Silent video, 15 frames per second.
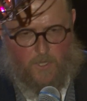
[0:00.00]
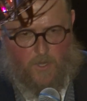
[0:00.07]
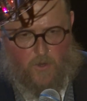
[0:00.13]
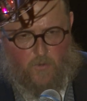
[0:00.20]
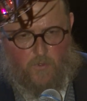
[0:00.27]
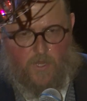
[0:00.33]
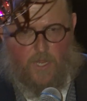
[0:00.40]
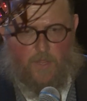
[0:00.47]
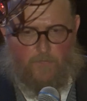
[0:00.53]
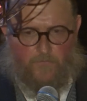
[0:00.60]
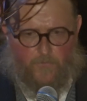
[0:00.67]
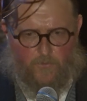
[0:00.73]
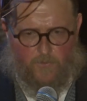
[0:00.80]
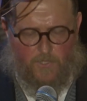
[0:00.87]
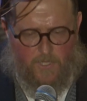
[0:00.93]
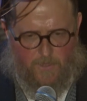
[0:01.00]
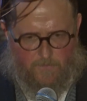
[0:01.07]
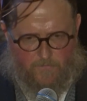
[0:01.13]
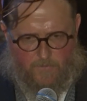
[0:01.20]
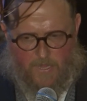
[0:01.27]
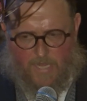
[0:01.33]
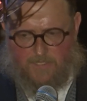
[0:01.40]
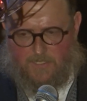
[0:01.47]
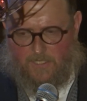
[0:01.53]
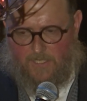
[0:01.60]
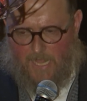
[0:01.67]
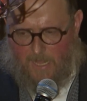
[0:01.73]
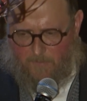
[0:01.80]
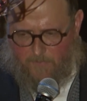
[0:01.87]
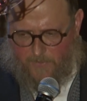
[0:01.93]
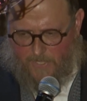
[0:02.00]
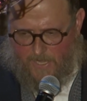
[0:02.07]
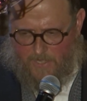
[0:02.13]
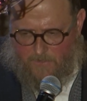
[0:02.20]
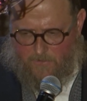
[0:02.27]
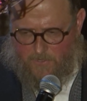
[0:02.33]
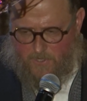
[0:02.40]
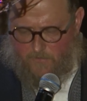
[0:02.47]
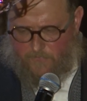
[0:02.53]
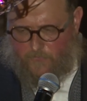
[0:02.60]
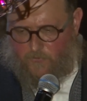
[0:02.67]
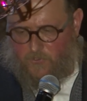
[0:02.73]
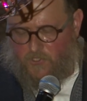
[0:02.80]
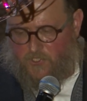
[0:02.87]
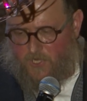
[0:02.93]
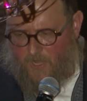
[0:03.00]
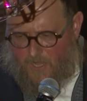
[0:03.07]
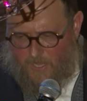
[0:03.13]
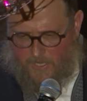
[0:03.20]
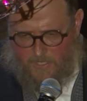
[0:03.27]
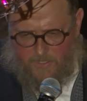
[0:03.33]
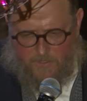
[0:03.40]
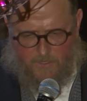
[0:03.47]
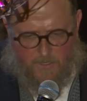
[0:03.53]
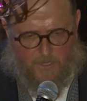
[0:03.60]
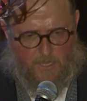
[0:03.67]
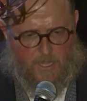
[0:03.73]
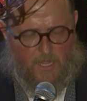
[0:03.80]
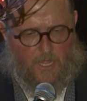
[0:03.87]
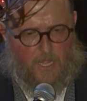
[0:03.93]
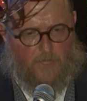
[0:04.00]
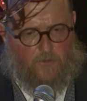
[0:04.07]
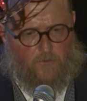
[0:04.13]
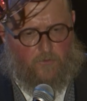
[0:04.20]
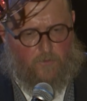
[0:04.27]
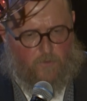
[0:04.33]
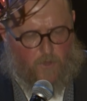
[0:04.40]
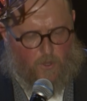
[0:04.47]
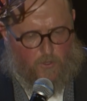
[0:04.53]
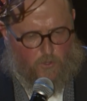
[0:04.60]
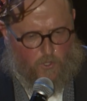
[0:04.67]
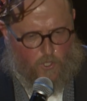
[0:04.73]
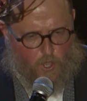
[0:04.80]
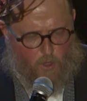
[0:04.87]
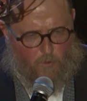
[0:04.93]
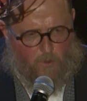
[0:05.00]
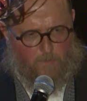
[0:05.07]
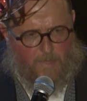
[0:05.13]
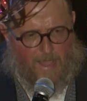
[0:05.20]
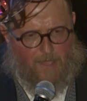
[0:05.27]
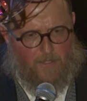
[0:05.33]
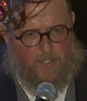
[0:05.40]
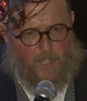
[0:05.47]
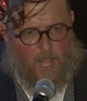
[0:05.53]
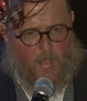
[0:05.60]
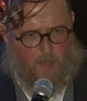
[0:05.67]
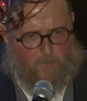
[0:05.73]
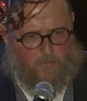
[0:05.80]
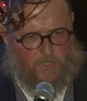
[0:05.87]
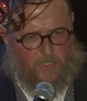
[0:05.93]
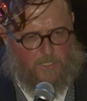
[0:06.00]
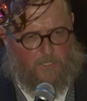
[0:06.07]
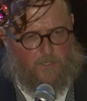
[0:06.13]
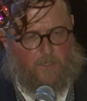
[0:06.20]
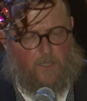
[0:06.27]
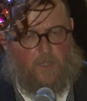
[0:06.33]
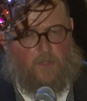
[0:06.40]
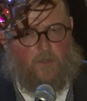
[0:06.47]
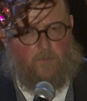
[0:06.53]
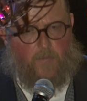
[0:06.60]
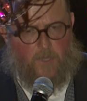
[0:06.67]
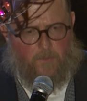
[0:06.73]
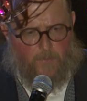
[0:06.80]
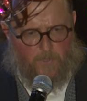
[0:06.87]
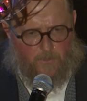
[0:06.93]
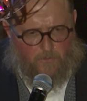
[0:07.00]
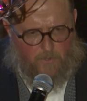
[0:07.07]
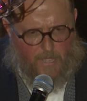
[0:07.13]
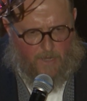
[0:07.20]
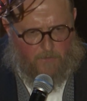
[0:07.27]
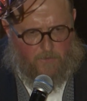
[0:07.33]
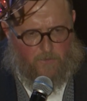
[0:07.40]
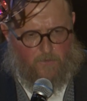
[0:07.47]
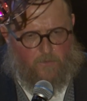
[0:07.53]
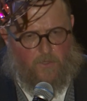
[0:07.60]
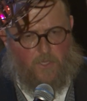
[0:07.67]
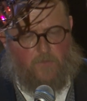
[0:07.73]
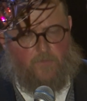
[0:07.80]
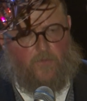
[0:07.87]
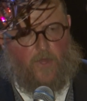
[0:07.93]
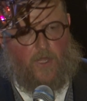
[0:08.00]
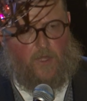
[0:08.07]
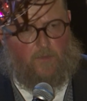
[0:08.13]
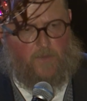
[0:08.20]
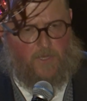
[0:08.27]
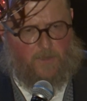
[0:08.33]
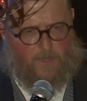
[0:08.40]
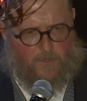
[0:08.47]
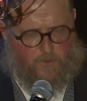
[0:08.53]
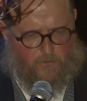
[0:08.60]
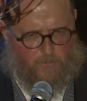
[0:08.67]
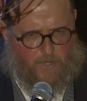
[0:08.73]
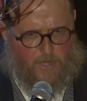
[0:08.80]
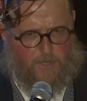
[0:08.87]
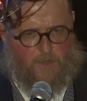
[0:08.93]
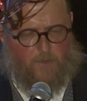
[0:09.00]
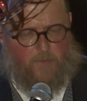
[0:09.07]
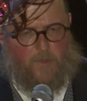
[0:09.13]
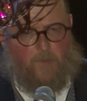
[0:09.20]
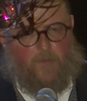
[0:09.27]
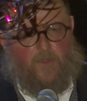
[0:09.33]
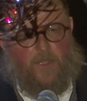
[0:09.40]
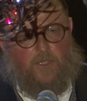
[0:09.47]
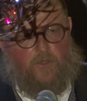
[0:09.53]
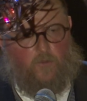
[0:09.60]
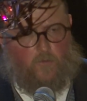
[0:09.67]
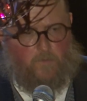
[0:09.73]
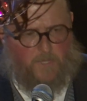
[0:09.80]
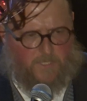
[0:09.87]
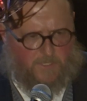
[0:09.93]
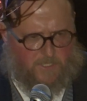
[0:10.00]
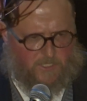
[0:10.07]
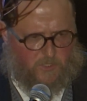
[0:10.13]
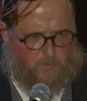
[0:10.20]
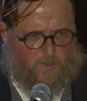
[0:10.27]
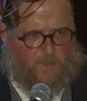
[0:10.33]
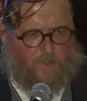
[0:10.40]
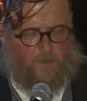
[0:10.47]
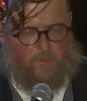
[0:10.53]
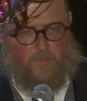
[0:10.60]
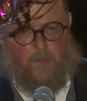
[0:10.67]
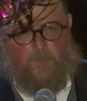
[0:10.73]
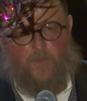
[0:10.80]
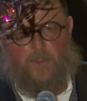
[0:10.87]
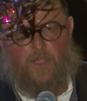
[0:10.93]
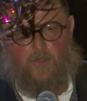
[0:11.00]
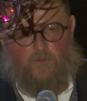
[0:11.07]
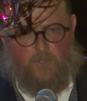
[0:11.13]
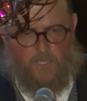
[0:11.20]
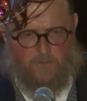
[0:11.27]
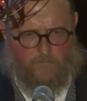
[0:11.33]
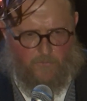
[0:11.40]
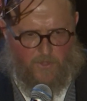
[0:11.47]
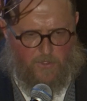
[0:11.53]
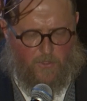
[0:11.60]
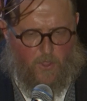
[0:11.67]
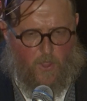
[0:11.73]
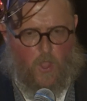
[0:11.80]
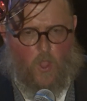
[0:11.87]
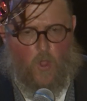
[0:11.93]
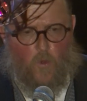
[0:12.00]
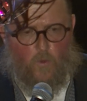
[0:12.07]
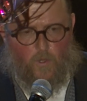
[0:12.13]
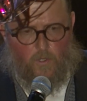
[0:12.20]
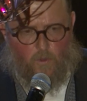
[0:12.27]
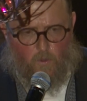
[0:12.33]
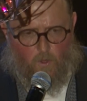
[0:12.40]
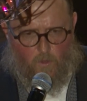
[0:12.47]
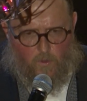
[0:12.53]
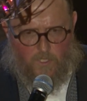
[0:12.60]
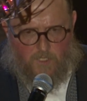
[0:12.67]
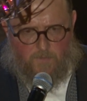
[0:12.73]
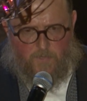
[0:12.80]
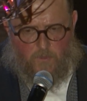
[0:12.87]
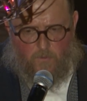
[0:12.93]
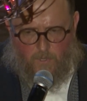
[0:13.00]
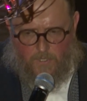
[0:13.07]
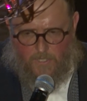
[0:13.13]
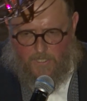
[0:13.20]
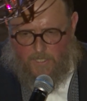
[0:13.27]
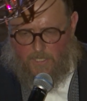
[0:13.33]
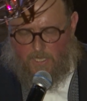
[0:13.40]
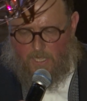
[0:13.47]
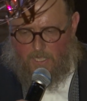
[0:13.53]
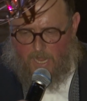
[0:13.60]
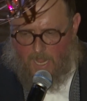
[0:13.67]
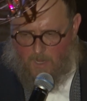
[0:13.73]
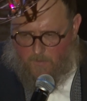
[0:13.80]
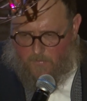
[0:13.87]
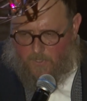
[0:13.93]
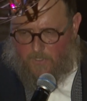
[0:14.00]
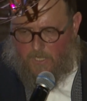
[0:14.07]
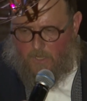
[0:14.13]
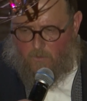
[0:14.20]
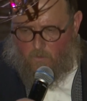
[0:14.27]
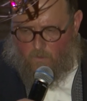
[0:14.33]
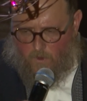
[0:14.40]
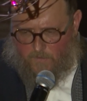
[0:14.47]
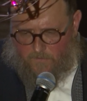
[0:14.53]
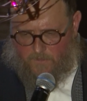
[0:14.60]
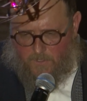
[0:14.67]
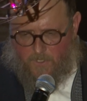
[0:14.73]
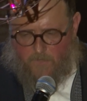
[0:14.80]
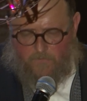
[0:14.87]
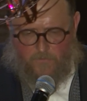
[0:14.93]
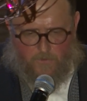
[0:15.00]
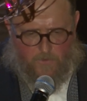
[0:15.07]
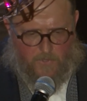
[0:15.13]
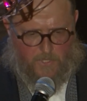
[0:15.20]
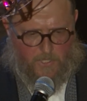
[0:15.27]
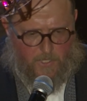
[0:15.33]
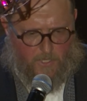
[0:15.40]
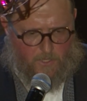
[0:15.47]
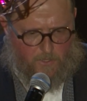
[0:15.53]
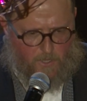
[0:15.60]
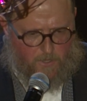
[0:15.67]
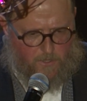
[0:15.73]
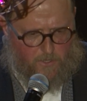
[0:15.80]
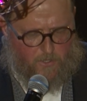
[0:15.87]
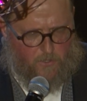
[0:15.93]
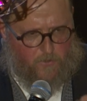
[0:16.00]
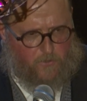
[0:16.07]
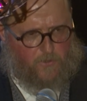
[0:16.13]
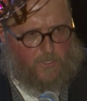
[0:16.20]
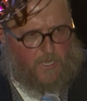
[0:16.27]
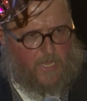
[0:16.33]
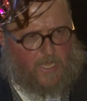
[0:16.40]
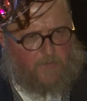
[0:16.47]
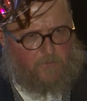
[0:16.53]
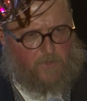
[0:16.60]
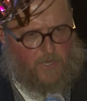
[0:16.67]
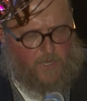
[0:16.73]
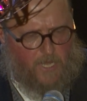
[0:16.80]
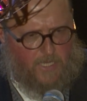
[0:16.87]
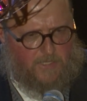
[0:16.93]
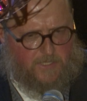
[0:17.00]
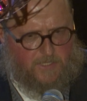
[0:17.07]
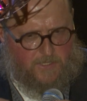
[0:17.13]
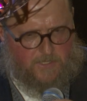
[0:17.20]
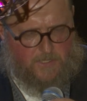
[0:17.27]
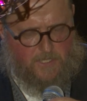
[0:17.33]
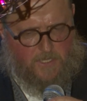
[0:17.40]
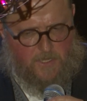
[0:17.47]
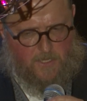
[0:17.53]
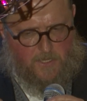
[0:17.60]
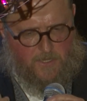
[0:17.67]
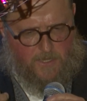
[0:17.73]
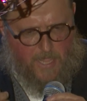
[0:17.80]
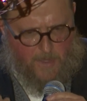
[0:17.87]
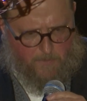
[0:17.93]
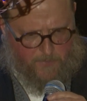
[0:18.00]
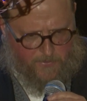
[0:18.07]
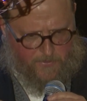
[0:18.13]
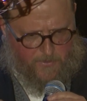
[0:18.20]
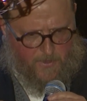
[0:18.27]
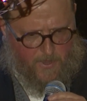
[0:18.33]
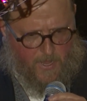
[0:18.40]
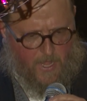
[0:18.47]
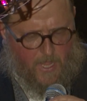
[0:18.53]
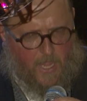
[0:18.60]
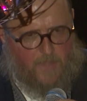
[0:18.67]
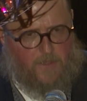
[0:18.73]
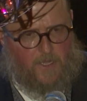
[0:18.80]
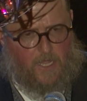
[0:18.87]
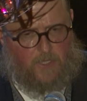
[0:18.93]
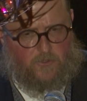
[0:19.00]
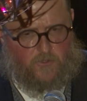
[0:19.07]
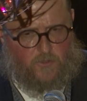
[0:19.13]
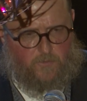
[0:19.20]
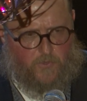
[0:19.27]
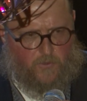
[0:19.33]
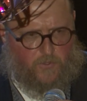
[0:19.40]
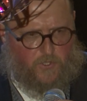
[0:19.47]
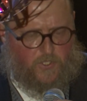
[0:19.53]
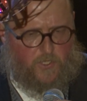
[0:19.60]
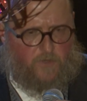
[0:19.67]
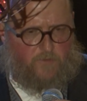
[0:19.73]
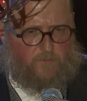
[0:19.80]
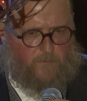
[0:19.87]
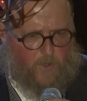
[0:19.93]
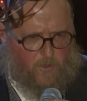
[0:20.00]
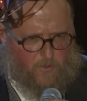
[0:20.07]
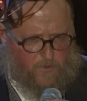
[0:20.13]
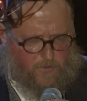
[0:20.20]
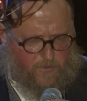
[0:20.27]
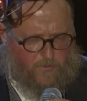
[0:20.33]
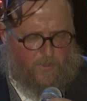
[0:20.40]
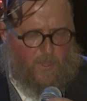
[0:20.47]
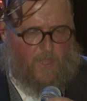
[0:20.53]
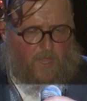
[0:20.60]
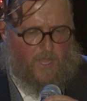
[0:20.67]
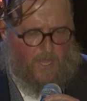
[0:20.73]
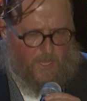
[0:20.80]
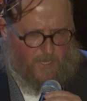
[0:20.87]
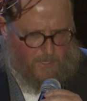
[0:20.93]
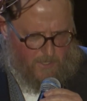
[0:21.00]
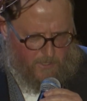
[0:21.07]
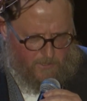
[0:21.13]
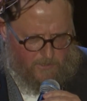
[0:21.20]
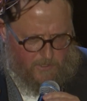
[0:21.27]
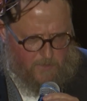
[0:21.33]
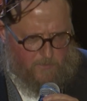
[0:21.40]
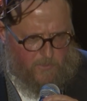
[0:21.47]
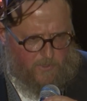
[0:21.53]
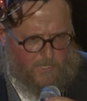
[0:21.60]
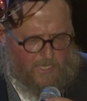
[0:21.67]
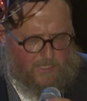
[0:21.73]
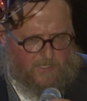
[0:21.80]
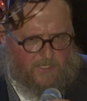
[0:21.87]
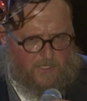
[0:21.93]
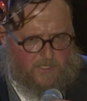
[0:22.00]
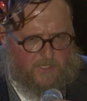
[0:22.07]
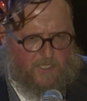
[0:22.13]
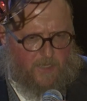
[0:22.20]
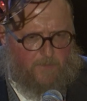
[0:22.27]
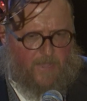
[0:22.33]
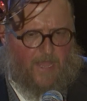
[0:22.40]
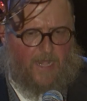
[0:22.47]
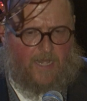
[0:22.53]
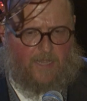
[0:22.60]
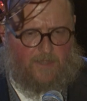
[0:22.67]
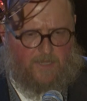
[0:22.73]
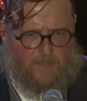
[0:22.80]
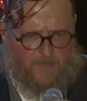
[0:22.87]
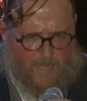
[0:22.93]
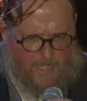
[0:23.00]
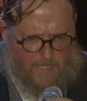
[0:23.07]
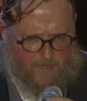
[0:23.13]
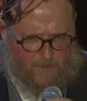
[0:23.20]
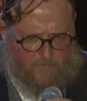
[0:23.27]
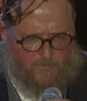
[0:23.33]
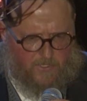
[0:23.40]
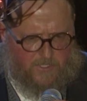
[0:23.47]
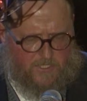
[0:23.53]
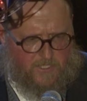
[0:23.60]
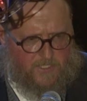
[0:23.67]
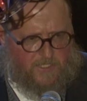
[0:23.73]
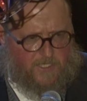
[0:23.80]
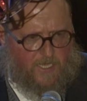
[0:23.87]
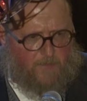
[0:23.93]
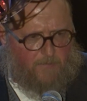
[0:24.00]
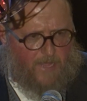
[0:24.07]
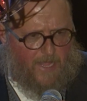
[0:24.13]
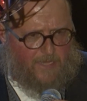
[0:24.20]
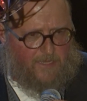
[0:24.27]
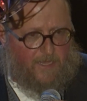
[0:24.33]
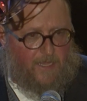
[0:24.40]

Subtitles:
Where if you live as a lamplighter and if you shine and you go about it humbly, the people around you, the environment that you're in, the people that you do business with, the people that you live with, will always be willing and able and wanting of learning another nekuda and realize and see the depth and the contribution of both limud Chassidus Chabad and the derech of Chassidus Chabad.